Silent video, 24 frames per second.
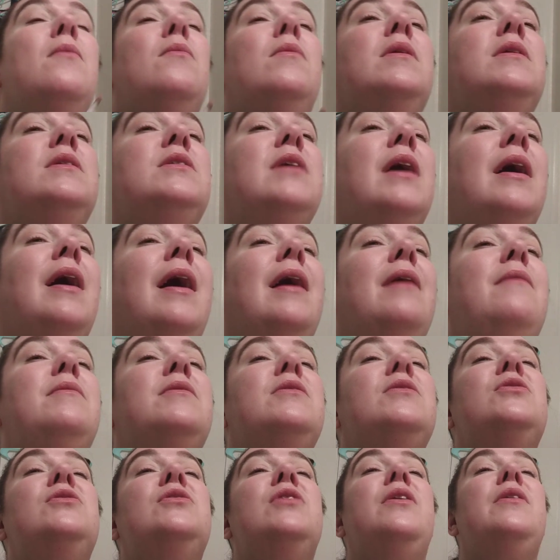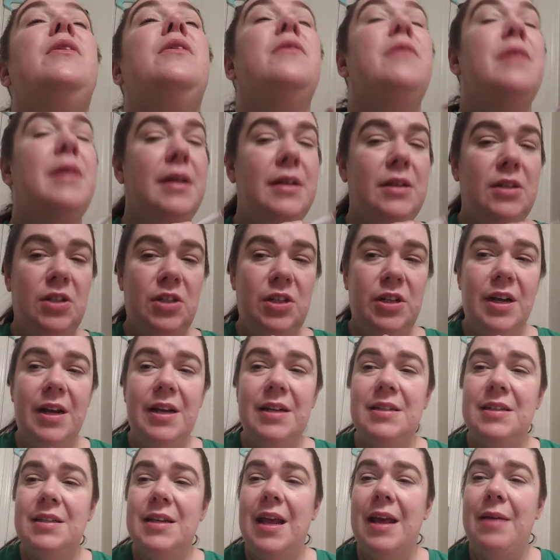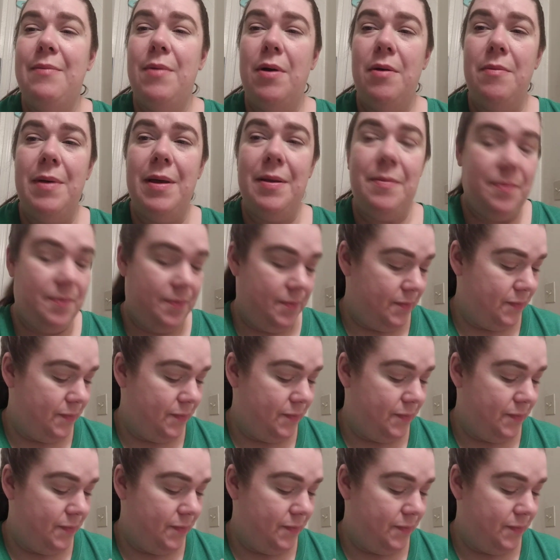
which I will show you in just a moment.